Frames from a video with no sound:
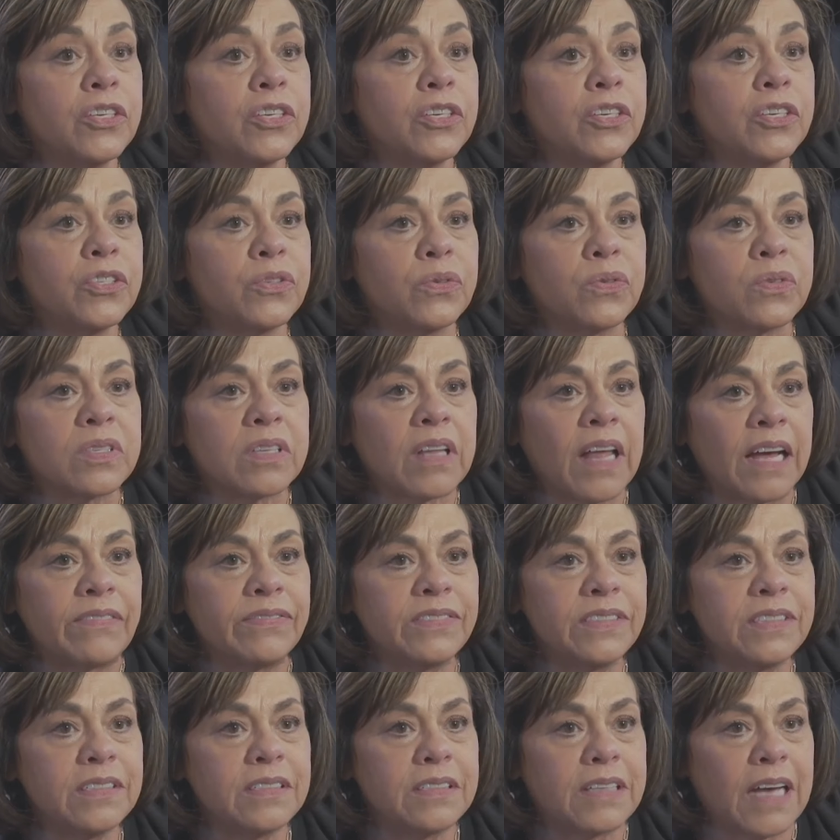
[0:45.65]
She was left
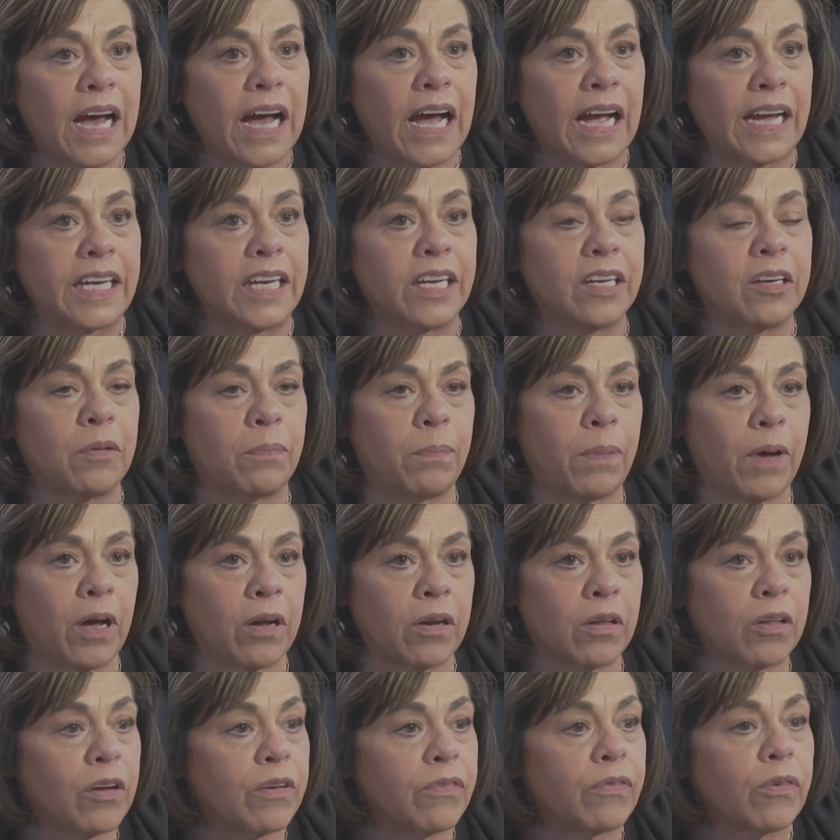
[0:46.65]
to die in a
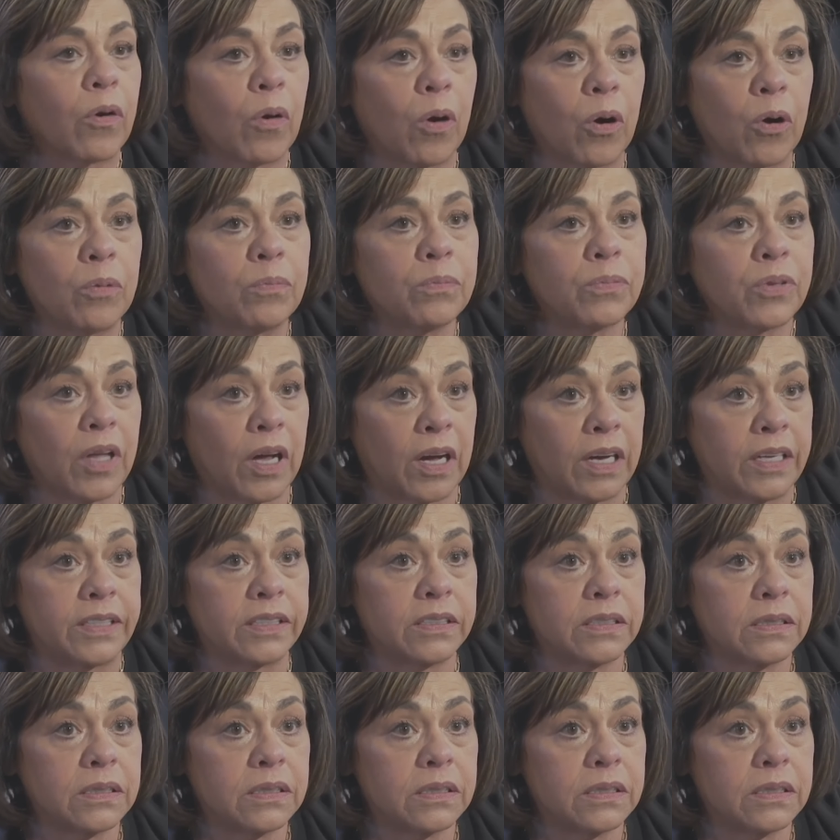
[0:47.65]
puddle of her own blood.